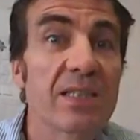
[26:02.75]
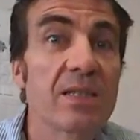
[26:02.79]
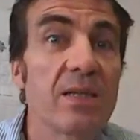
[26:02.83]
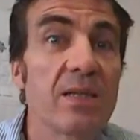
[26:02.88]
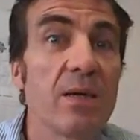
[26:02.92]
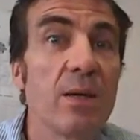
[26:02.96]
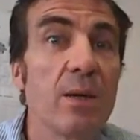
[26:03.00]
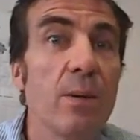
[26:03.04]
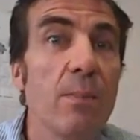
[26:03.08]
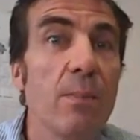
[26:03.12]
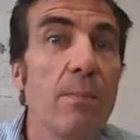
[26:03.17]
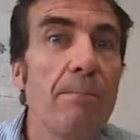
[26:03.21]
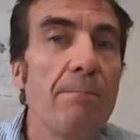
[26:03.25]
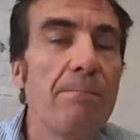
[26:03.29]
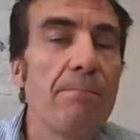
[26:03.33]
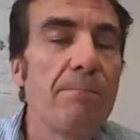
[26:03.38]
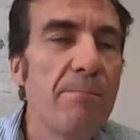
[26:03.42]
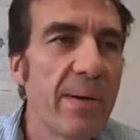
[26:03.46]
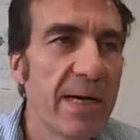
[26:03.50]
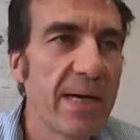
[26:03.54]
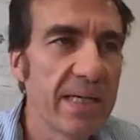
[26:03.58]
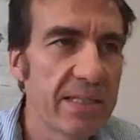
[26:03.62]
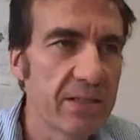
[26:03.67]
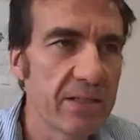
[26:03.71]
Now that's
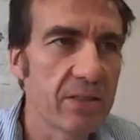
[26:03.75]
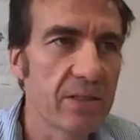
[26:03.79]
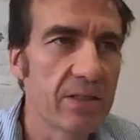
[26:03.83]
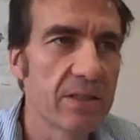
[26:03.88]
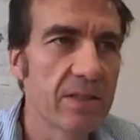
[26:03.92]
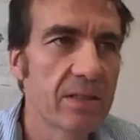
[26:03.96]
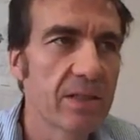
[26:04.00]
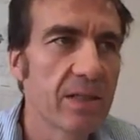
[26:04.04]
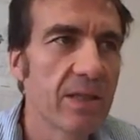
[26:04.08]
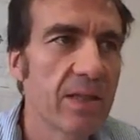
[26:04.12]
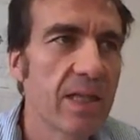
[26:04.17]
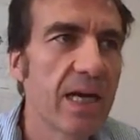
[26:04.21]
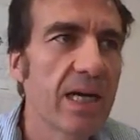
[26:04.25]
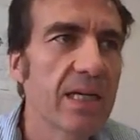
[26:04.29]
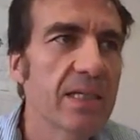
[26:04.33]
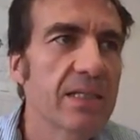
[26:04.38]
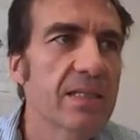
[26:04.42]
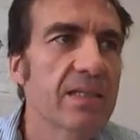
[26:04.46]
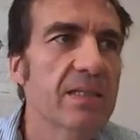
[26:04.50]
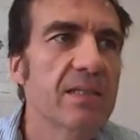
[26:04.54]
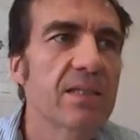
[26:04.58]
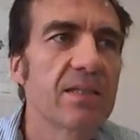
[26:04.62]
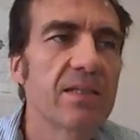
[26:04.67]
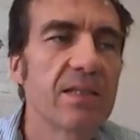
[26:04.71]
better.
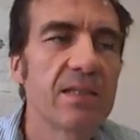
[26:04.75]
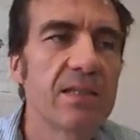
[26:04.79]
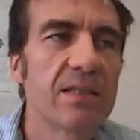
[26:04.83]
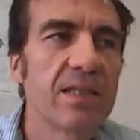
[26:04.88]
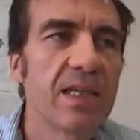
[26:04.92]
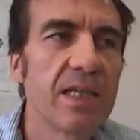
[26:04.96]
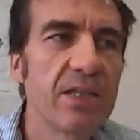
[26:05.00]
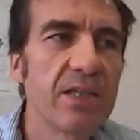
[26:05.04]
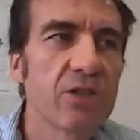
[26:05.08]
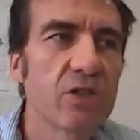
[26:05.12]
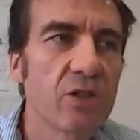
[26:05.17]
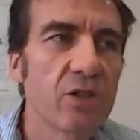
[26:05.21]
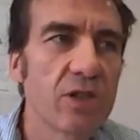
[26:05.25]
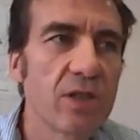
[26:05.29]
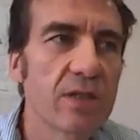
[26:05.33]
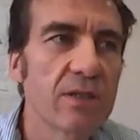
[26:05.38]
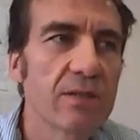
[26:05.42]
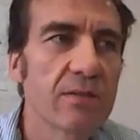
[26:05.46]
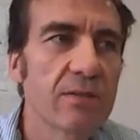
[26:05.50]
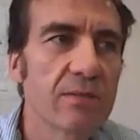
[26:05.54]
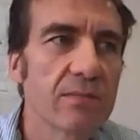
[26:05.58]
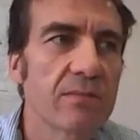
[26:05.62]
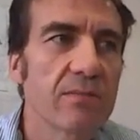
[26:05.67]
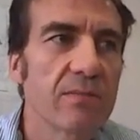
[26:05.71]
That's the
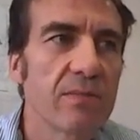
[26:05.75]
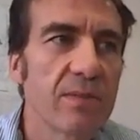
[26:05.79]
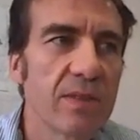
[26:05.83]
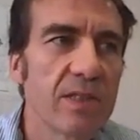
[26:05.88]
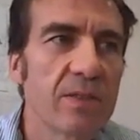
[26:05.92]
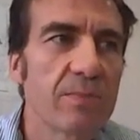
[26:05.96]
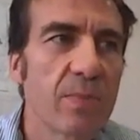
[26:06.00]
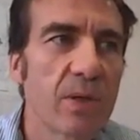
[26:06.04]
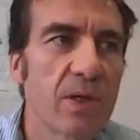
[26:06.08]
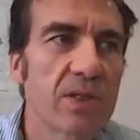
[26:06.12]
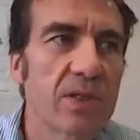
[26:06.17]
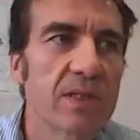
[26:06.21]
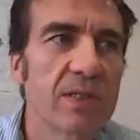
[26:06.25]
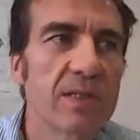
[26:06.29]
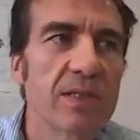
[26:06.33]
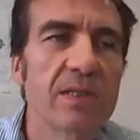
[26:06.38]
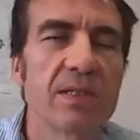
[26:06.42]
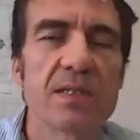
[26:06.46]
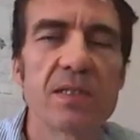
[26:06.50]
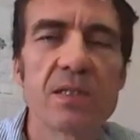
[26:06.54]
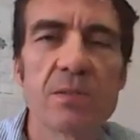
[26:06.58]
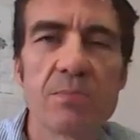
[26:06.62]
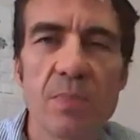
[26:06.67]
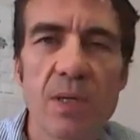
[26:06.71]
teacher, this
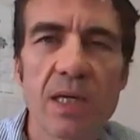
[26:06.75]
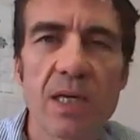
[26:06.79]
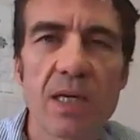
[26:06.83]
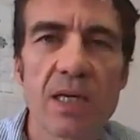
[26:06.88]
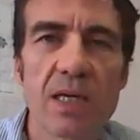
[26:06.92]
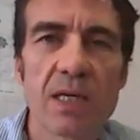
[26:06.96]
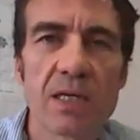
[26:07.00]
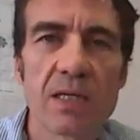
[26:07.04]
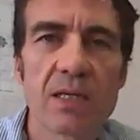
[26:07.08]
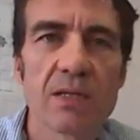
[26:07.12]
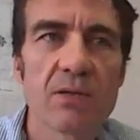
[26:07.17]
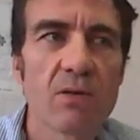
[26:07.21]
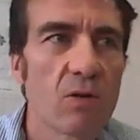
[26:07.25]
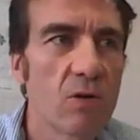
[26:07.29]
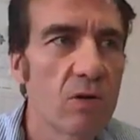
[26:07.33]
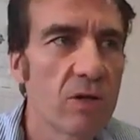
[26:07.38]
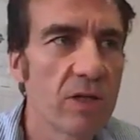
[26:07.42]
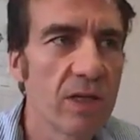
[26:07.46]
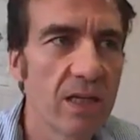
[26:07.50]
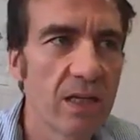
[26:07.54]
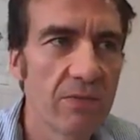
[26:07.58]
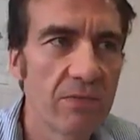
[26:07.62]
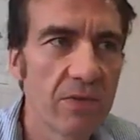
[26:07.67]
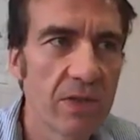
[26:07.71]
person,
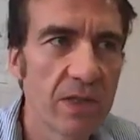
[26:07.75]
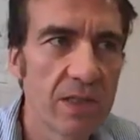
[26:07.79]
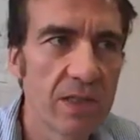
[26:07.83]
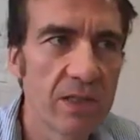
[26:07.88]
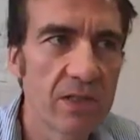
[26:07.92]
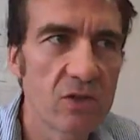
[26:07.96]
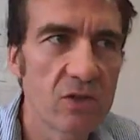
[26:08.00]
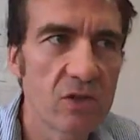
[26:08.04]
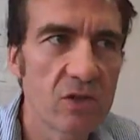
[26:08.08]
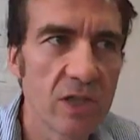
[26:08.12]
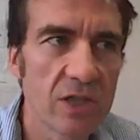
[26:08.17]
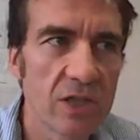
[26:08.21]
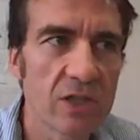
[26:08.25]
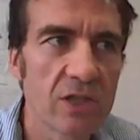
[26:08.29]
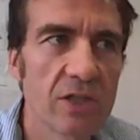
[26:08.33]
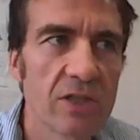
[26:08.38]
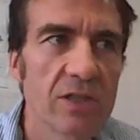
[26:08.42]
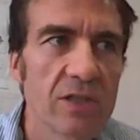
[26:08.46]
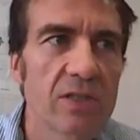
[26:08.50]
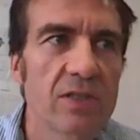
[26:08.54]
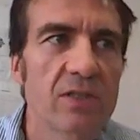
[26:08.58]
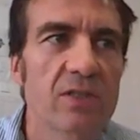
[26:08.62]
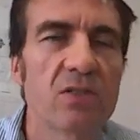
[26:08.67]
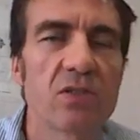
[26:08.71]
speaking or giving
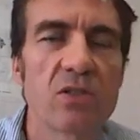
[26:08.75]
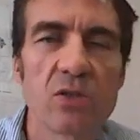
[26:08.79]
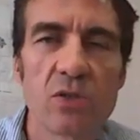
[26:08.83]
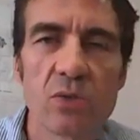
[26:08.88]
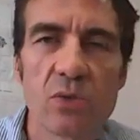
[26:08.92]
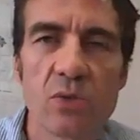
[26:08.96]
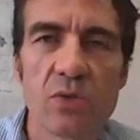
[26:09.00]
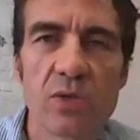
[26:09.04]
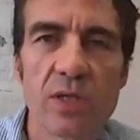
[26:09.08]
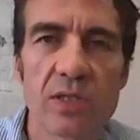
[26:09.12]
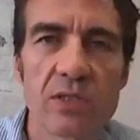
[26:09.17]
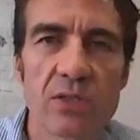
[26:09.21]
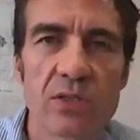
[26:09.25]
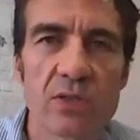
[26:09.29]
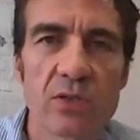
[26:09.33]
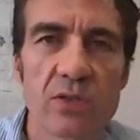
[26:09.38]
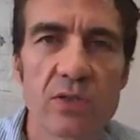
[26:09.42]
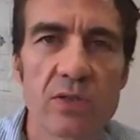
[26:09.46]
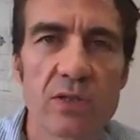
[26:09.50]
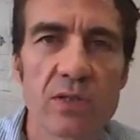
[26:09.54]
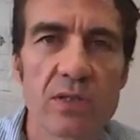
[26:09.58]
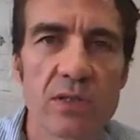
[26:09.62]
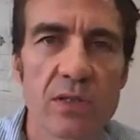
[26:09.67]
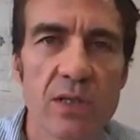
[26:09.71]
instructions
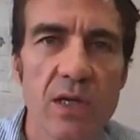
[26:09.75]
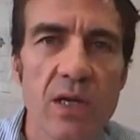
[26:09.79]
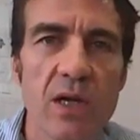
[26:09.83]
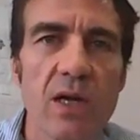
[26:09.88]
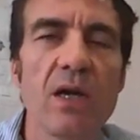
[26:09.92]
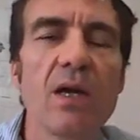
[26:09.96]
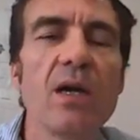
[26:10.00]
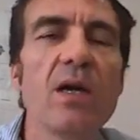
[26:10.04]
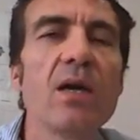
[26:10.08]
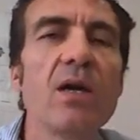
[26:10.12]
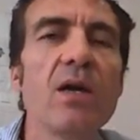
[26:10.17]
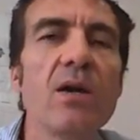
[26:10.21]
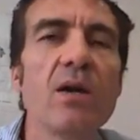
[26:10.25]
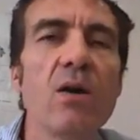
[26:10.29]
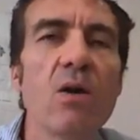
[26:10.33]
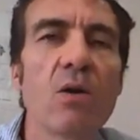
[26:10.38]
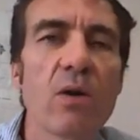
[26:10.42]
to their students.